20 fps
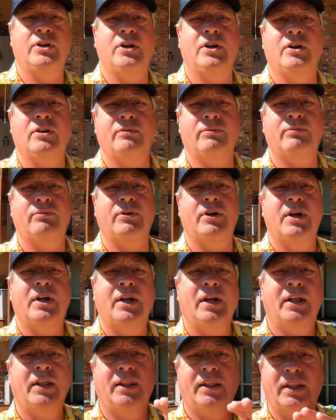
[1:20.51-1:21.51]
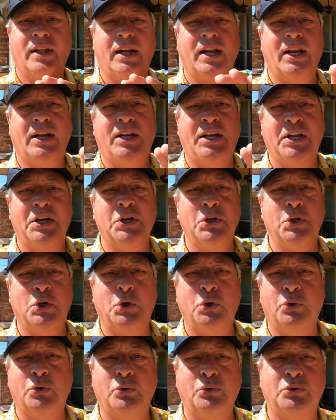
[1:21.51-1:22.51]
enough that I didn't
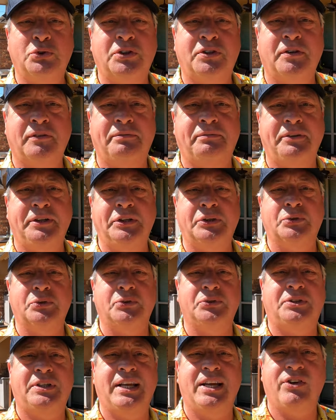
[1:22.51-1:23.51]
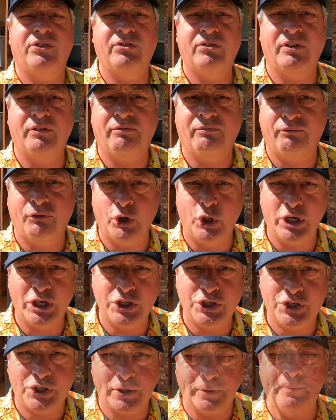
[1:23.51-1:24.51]
lose the field test
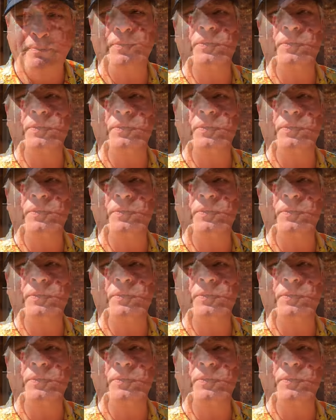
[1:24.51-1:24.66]
footage.